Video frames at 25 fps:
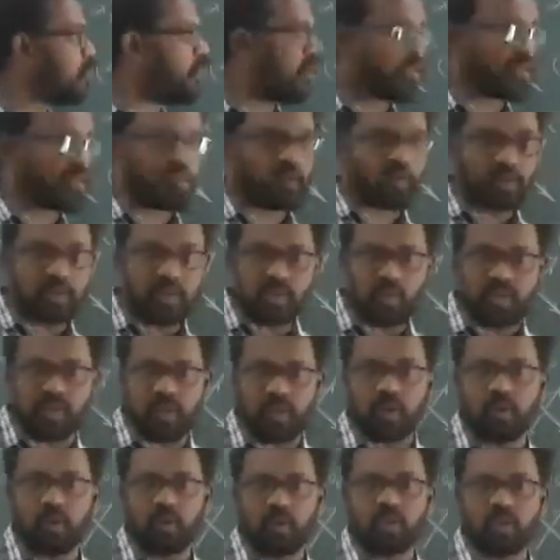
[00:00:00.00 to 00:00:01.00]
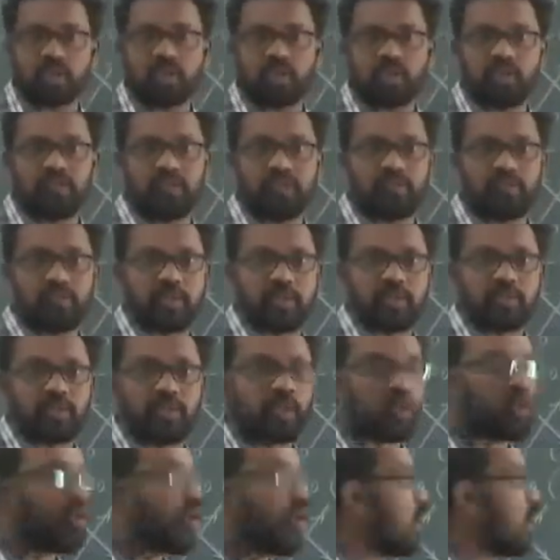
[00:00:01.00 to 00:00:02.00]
b2 is equal to c1 by c2.